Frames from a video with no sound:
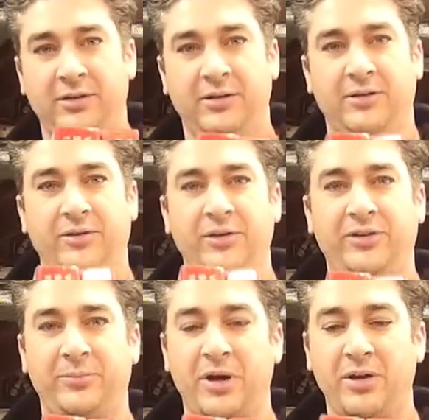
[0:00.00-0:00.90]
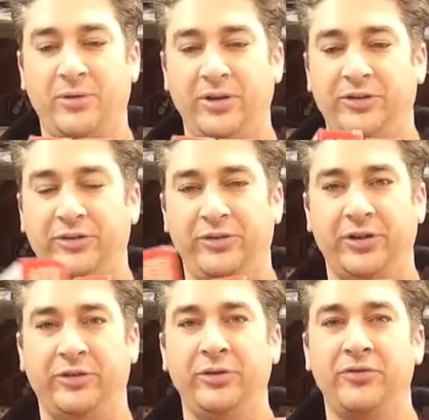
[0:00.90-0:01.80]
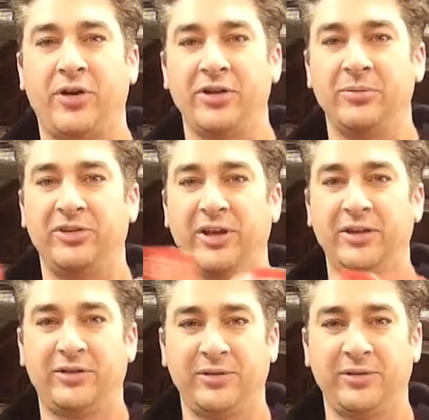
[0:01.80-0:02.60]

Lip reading: On this model, it's a 2-volume set.